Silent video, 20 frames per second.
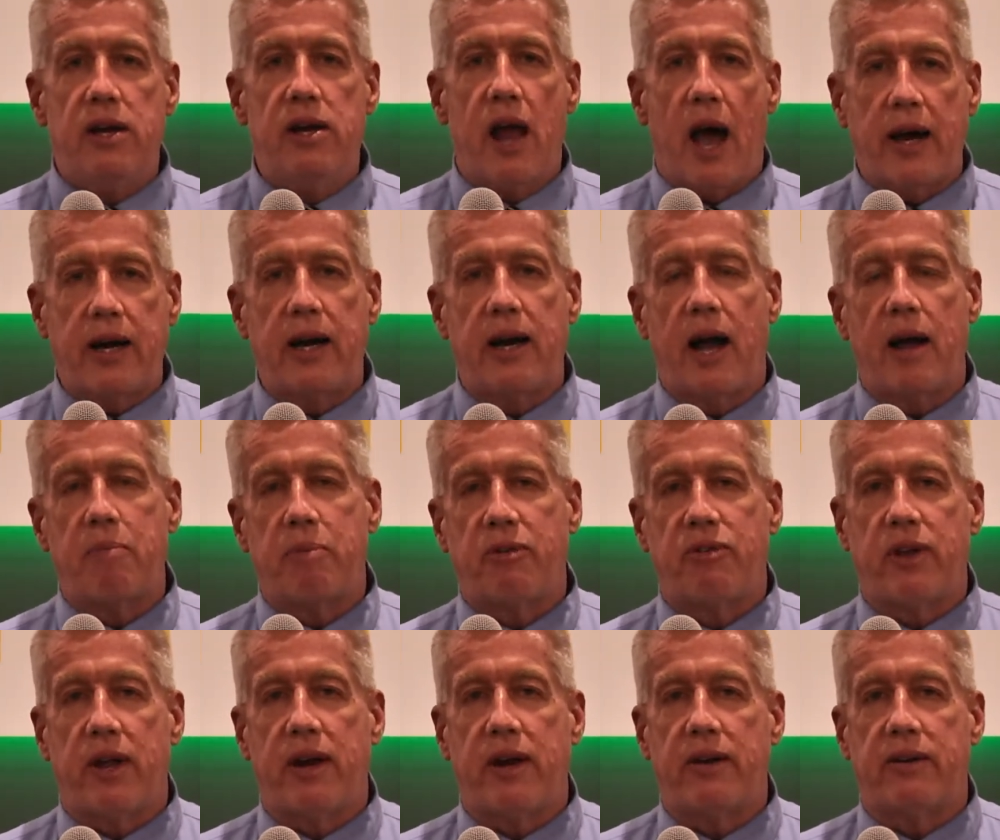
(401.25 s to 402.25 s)
99%
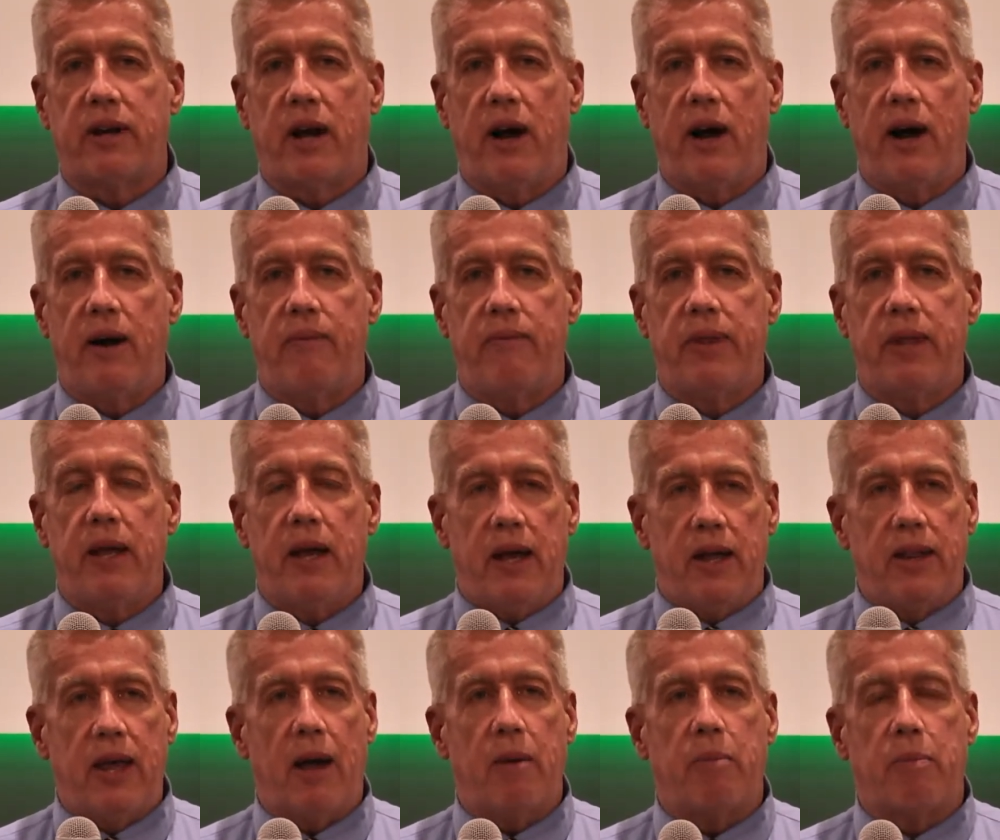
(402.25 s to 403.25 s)
of the time
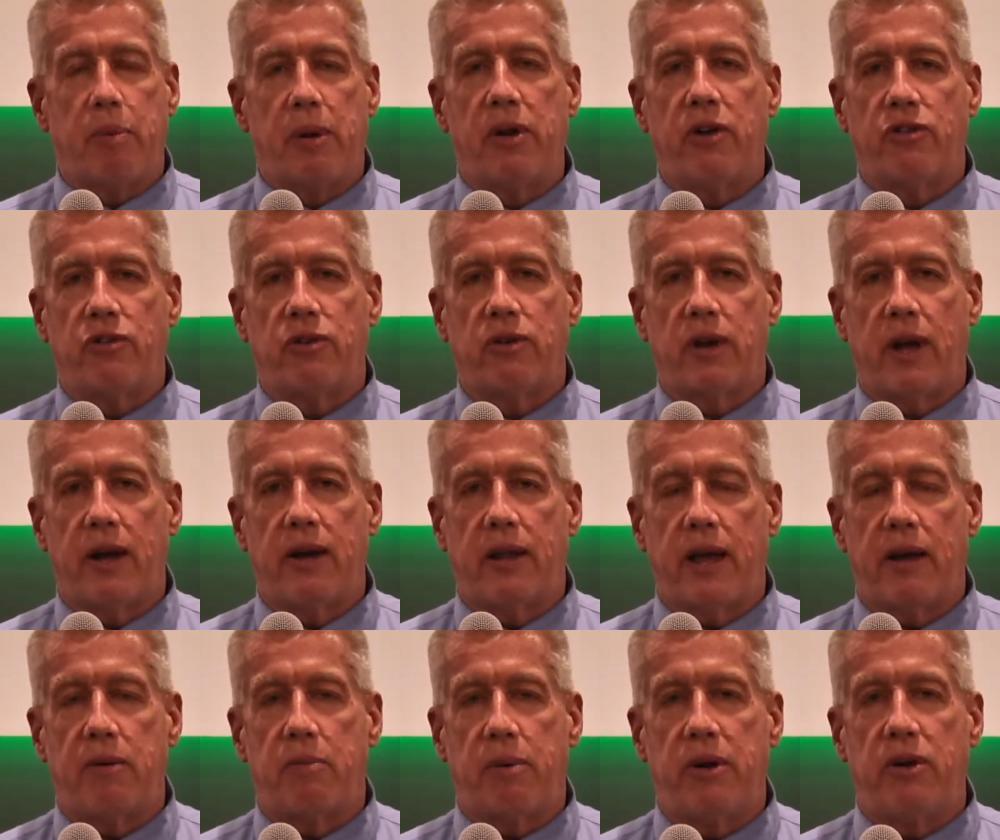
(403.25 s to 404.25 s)
that
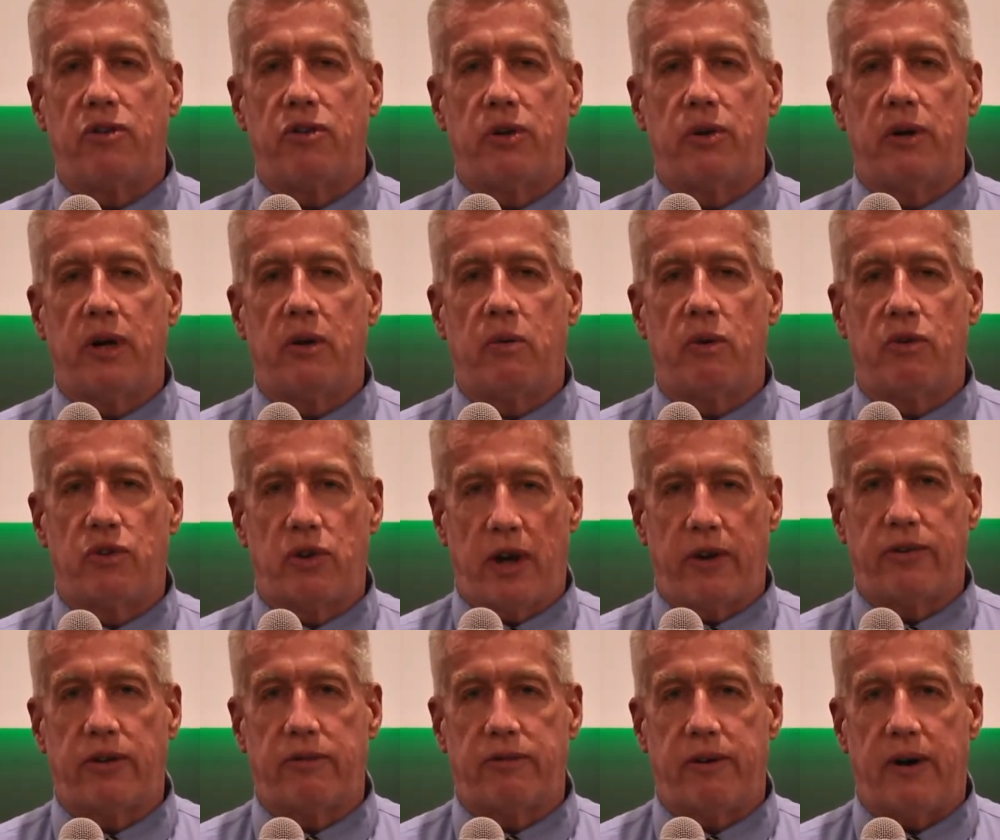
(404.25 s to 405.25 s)
police shooting was
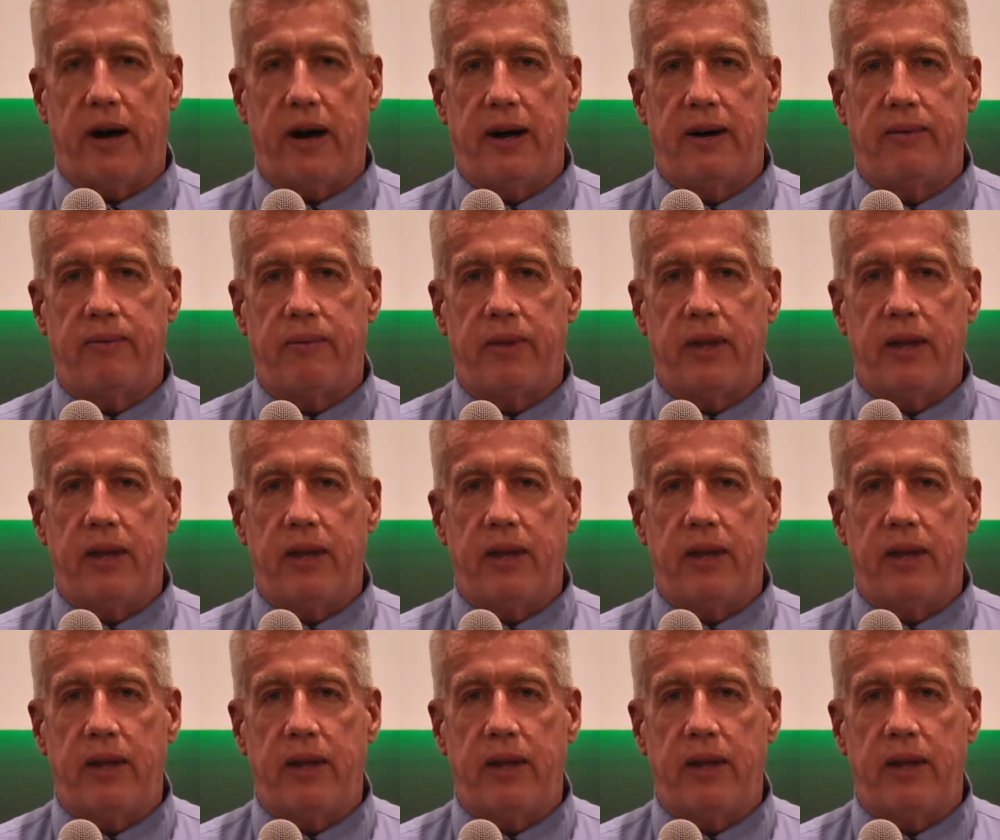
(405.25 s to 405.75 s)
justified,